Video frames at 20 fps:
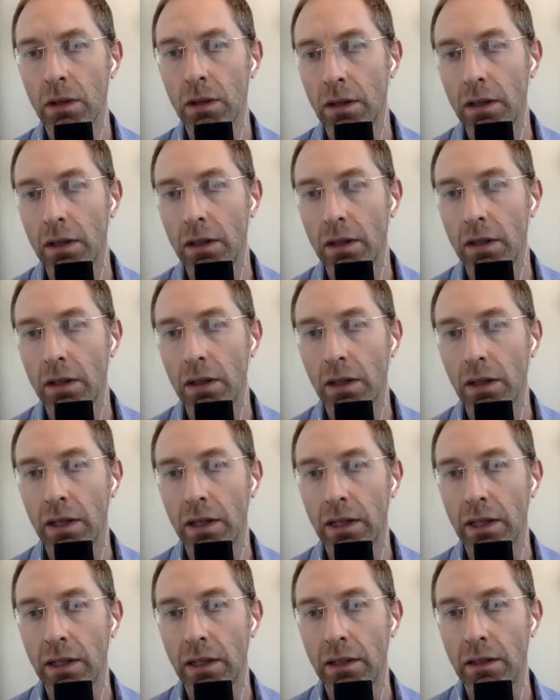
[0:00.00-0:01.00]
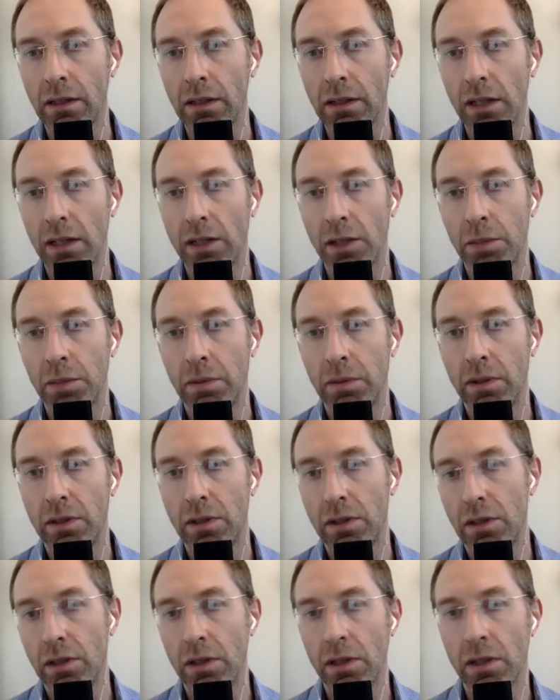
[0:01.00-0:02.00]
And this is
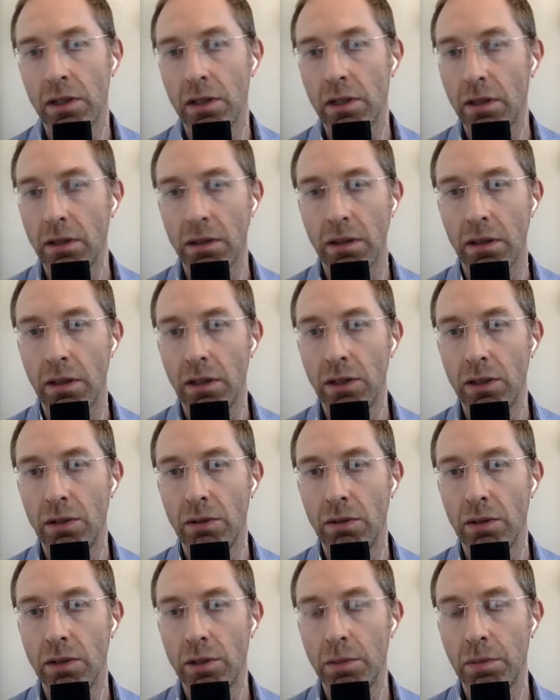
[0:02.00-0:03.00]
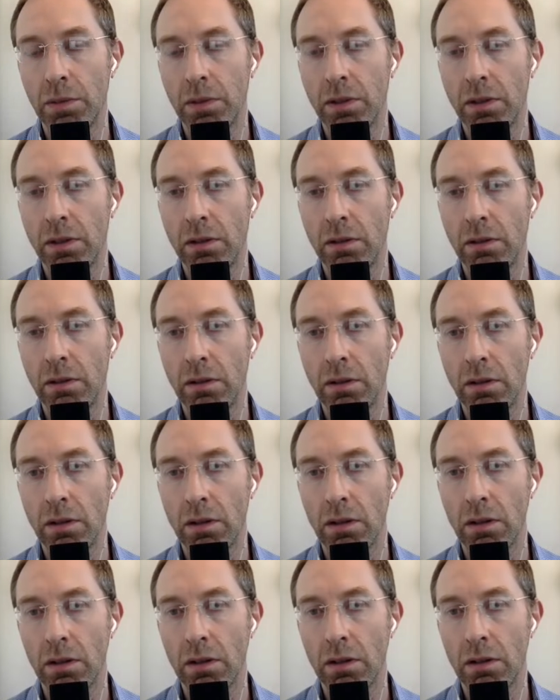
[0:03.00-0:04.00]
a issue that's been
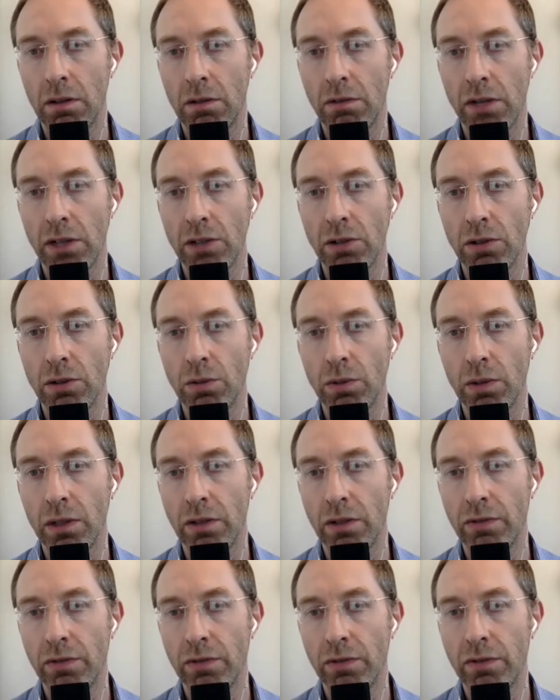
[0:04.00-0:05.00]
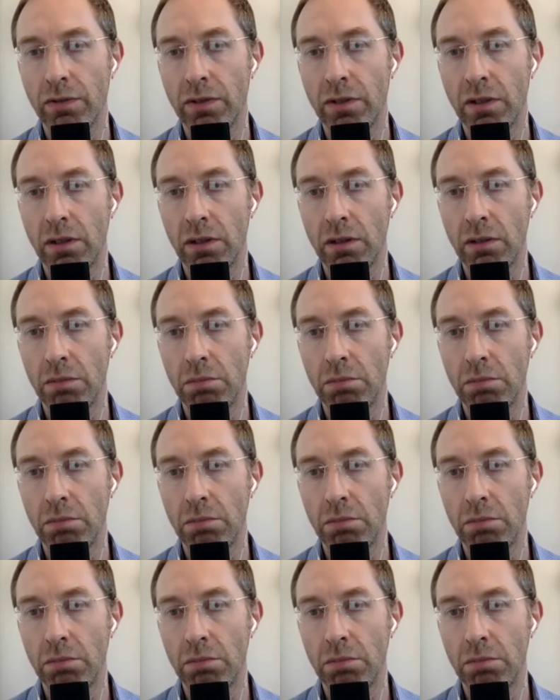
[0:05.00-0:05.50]
wrestled with for